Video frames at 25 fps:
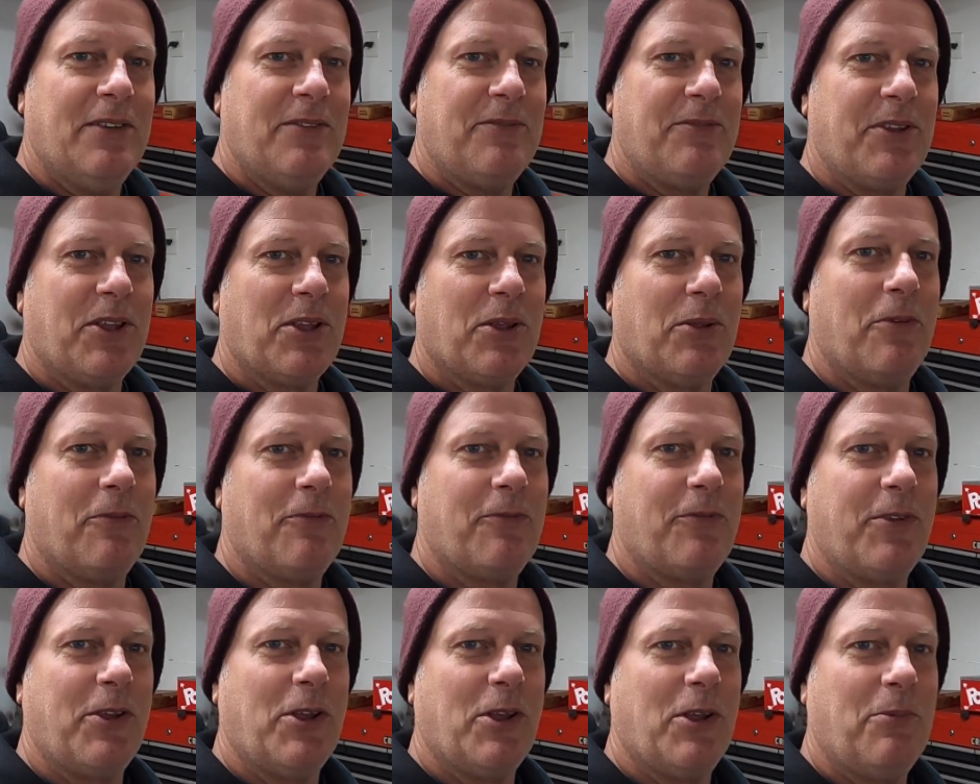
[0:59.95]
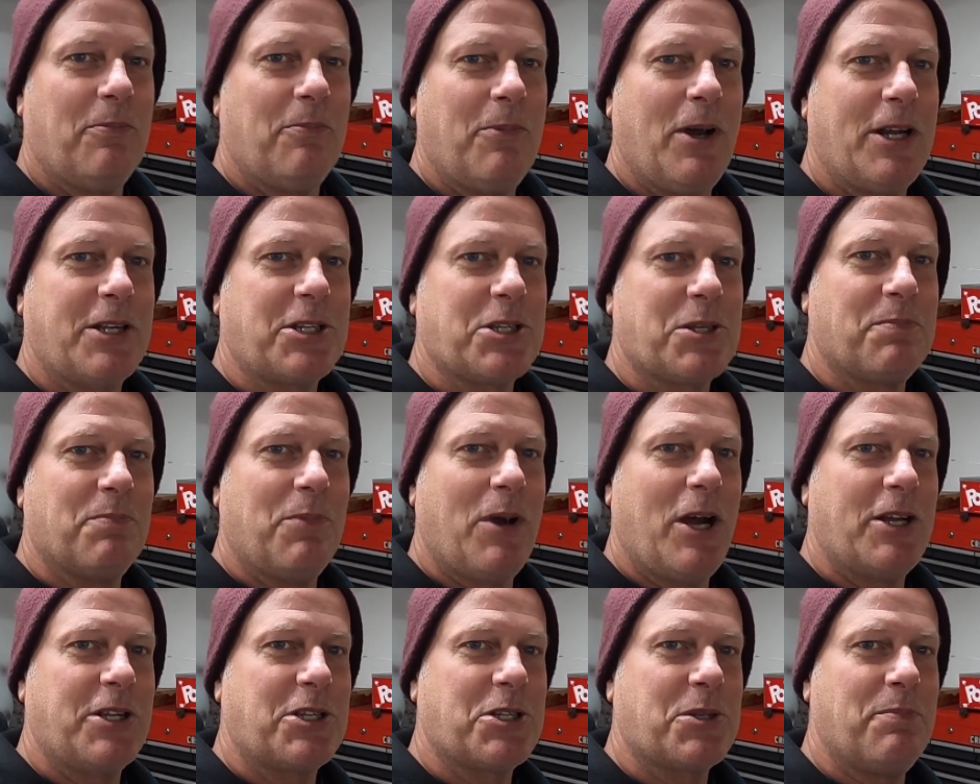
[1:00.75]
feel
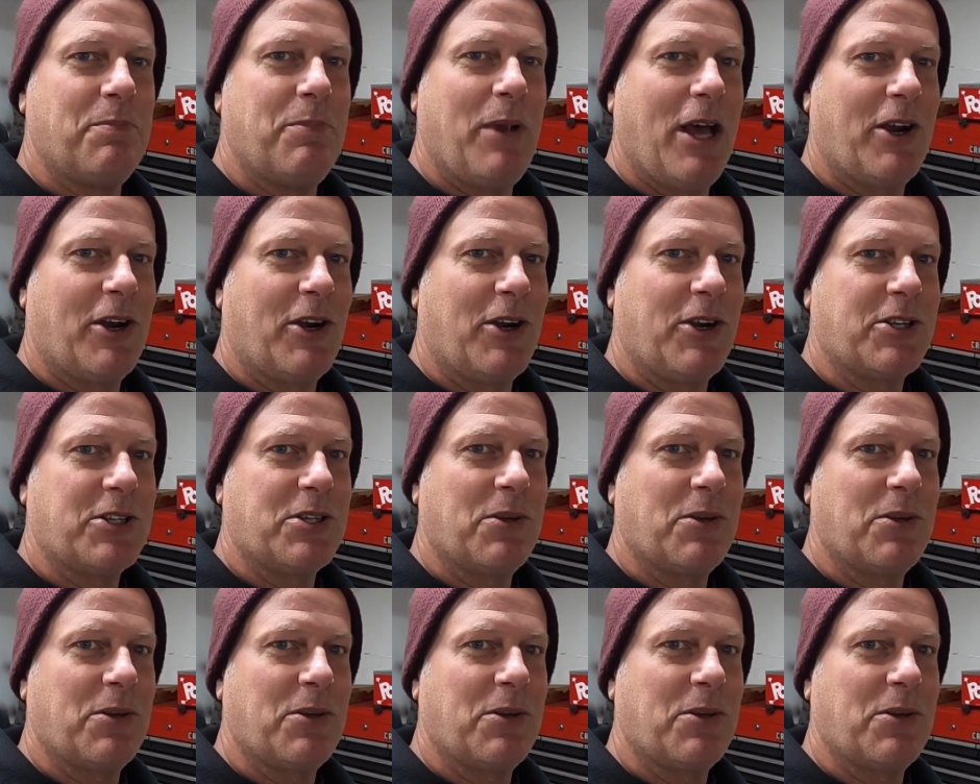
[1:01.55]
much better.